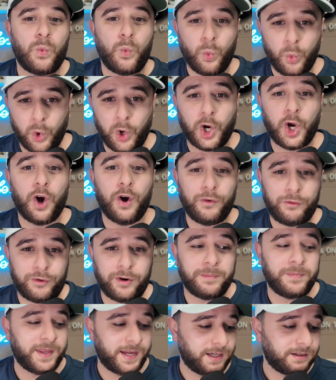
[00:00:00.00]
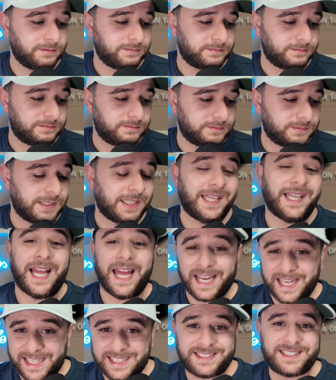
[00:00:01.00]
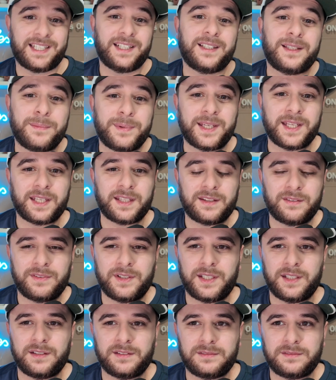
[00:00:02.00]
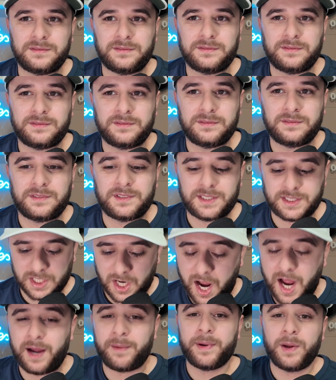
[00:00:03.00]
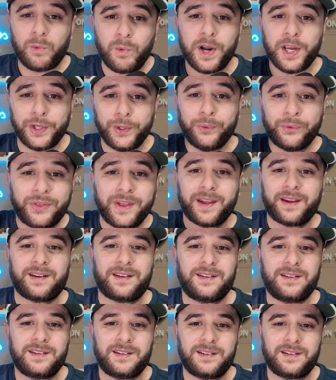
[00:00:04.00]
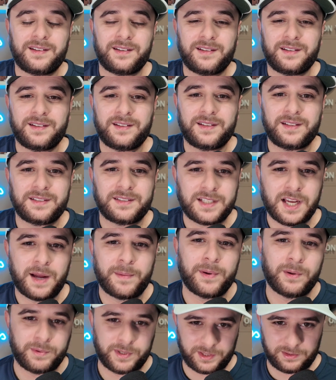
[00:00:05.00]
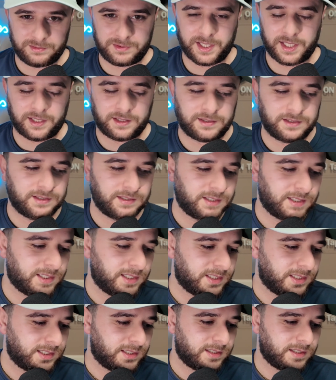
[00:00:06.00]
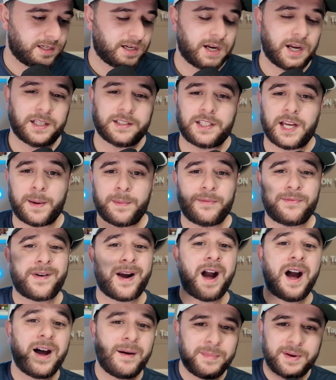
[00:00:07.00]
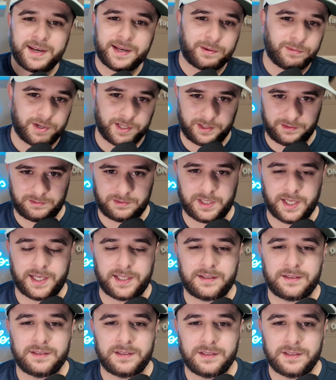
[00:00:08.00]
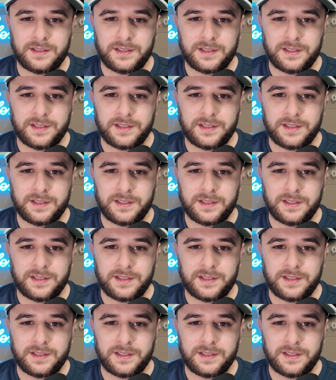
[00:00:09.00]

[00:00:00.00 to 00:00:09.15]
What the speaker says: we'll go from there. Like I said at the beginning of the video. Comment what you think. Comment what you think. On top of commenting what you think,